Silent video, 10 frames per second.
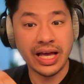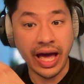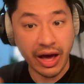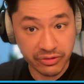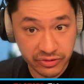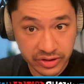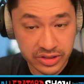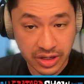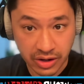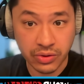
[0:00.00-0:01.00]
F,
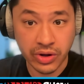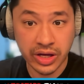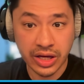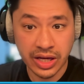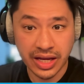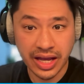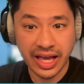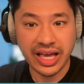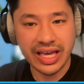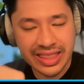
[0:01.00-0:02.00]
sorry, Roy,
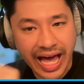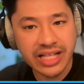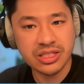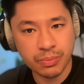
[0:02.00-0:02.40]
that's the